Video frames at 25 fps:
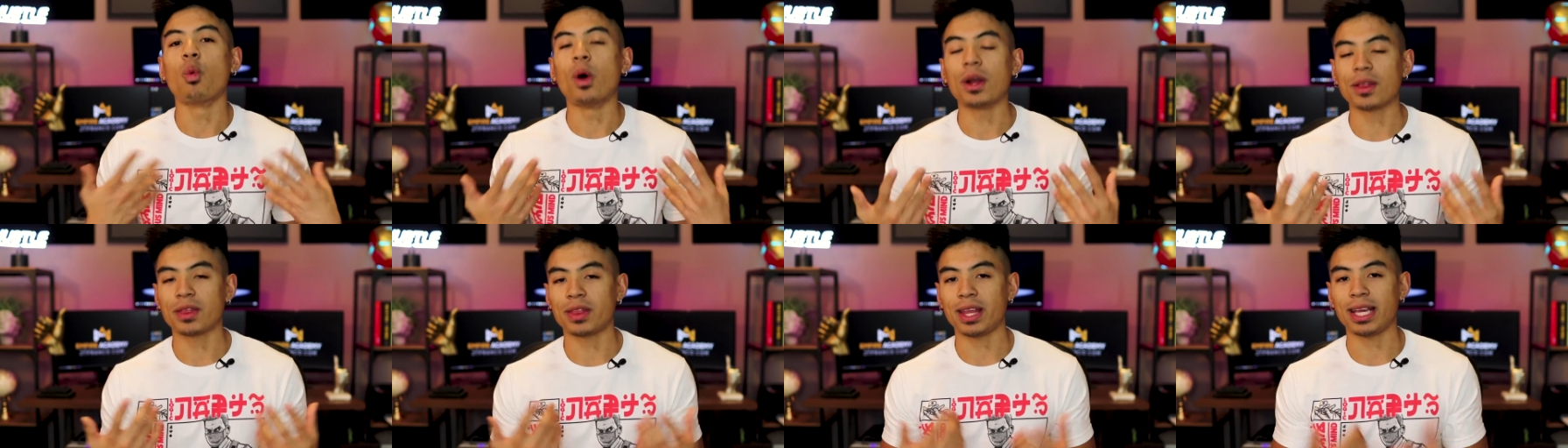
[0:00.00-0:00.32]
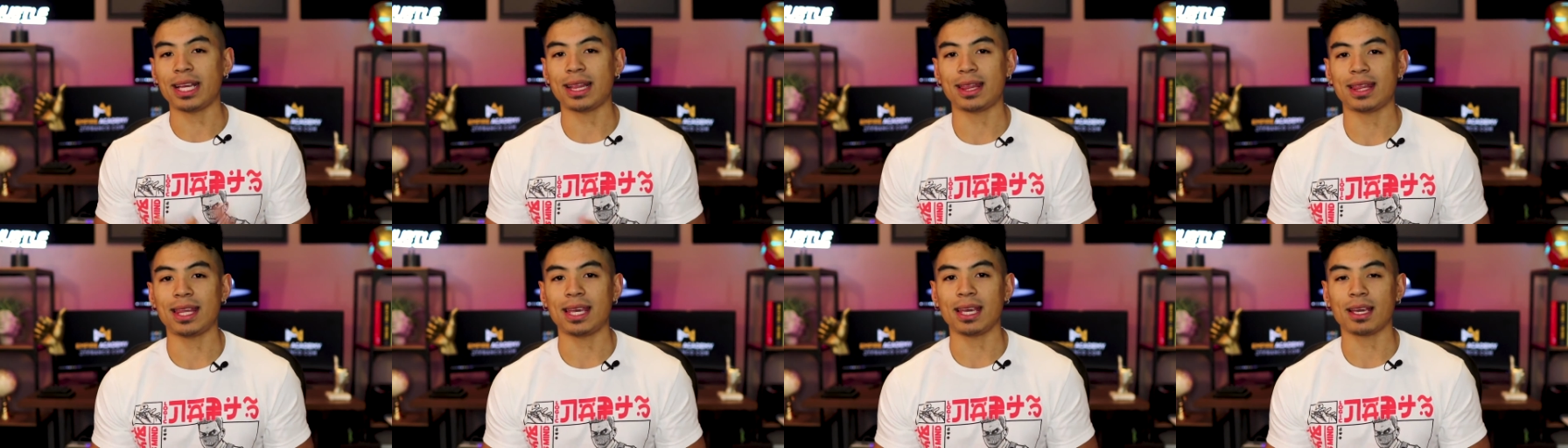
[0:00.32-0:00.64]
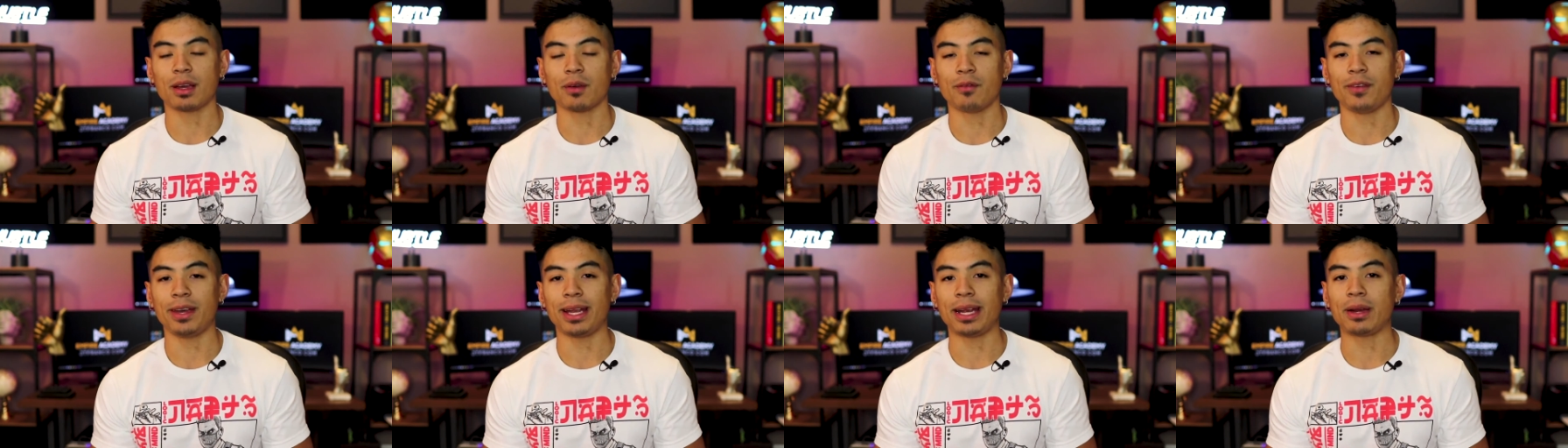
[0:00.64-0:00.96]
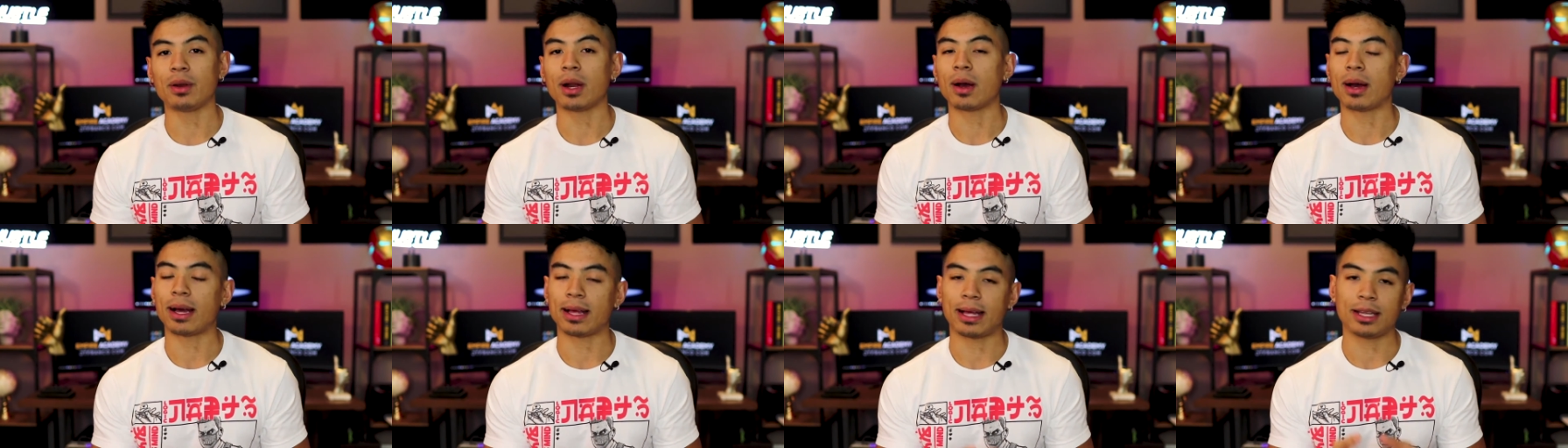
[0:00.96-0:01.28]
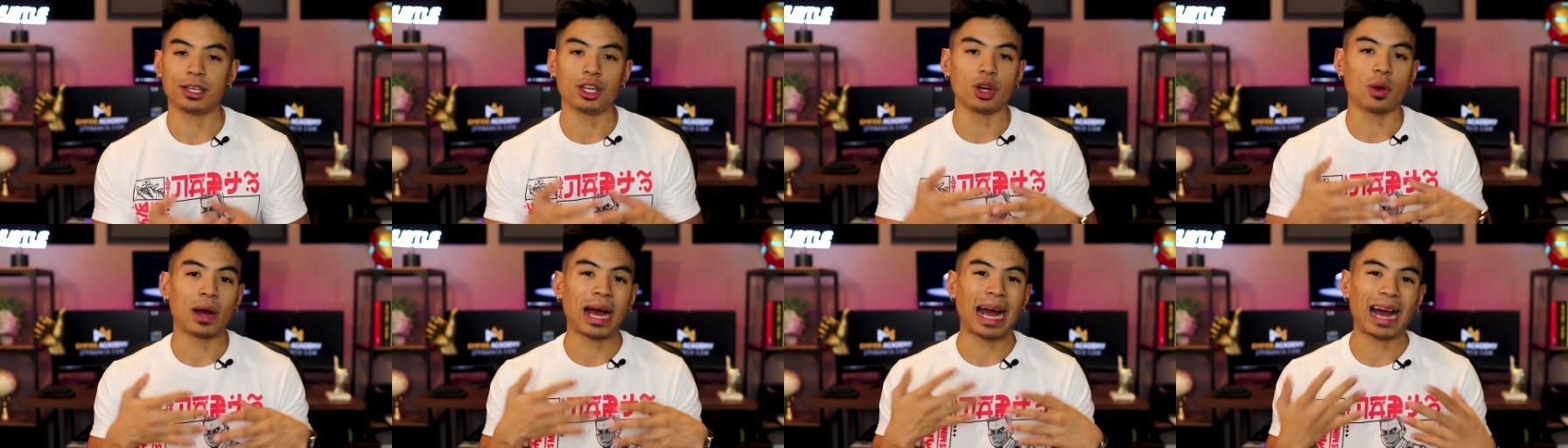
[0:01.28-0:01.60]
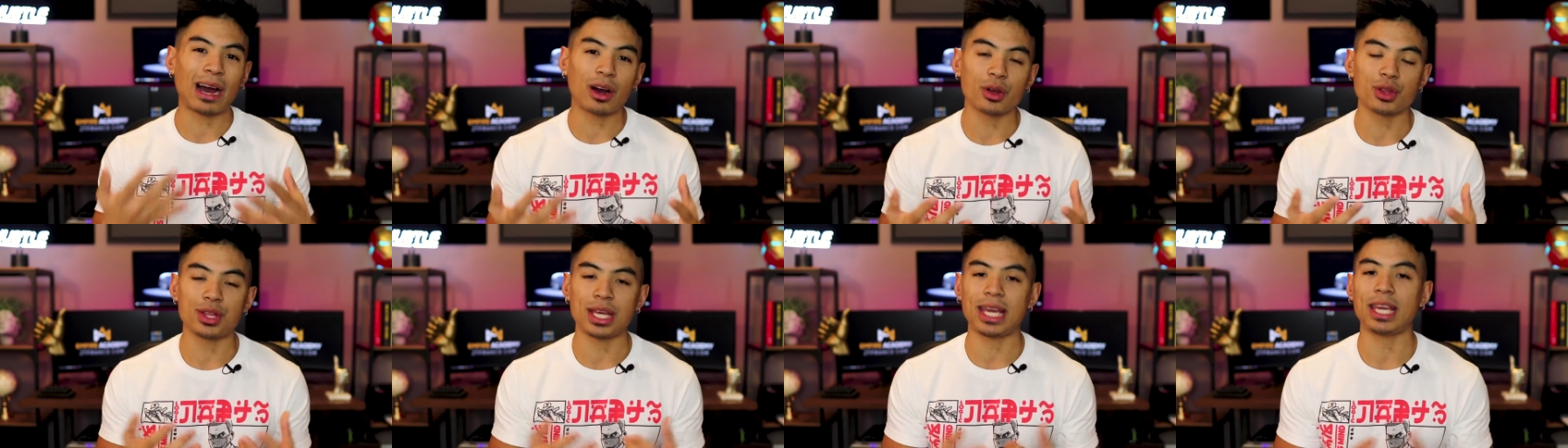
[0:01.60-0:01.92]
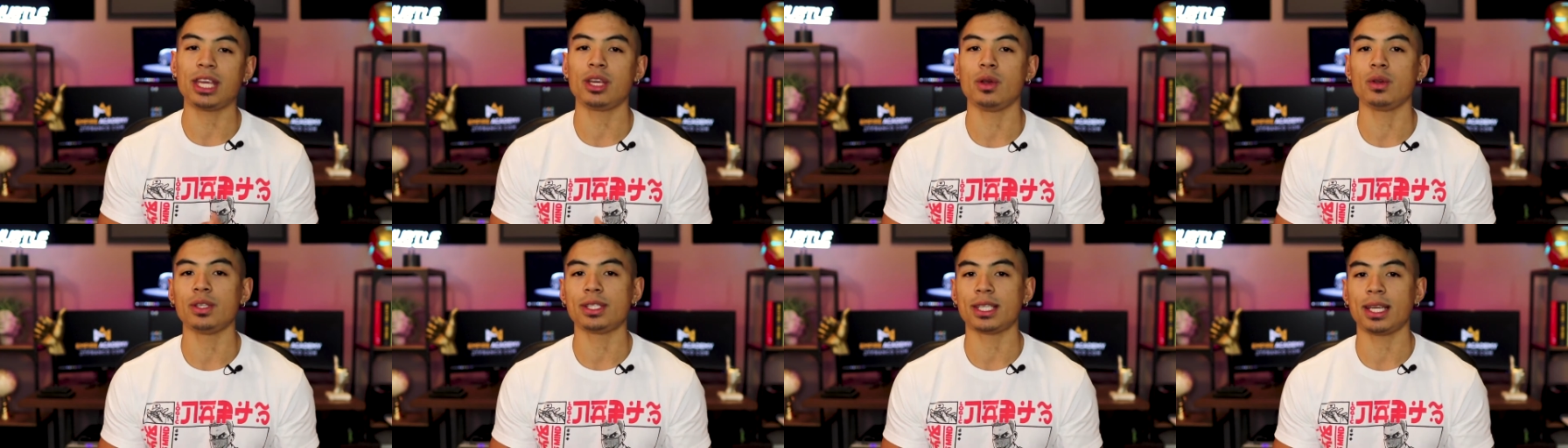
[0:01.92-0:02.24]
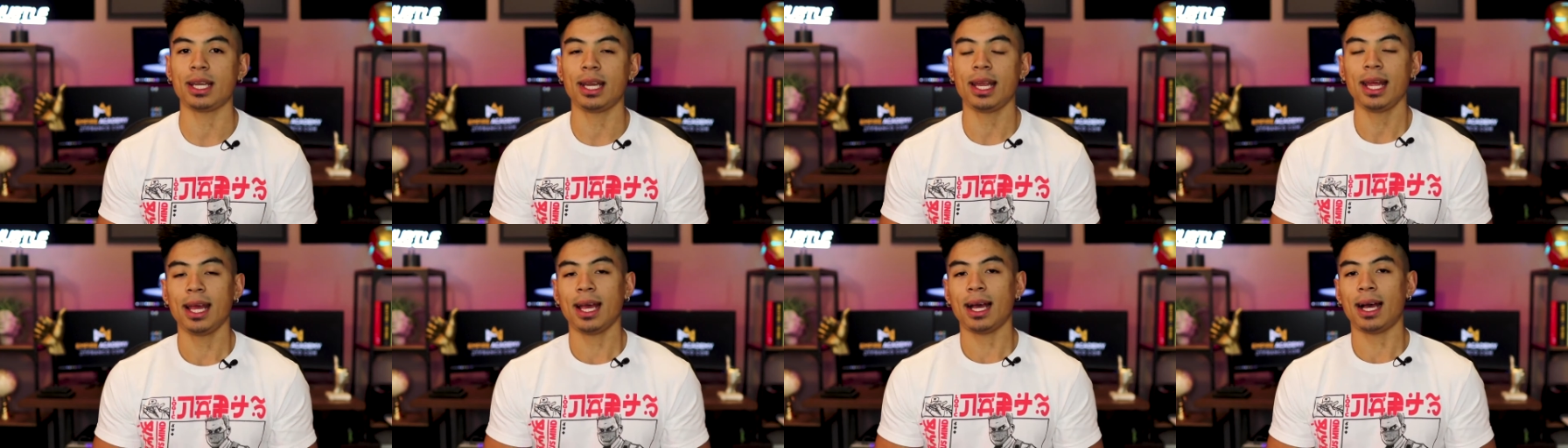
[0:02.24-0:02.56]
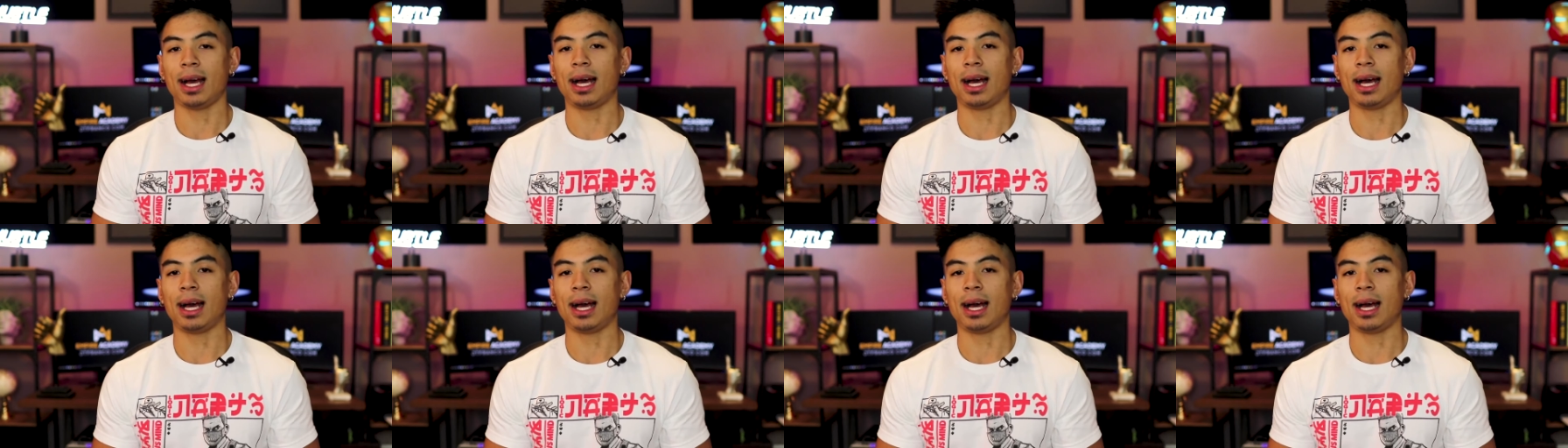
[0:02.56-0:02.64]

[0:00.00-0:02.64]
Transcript: what they think of it and you know how they use it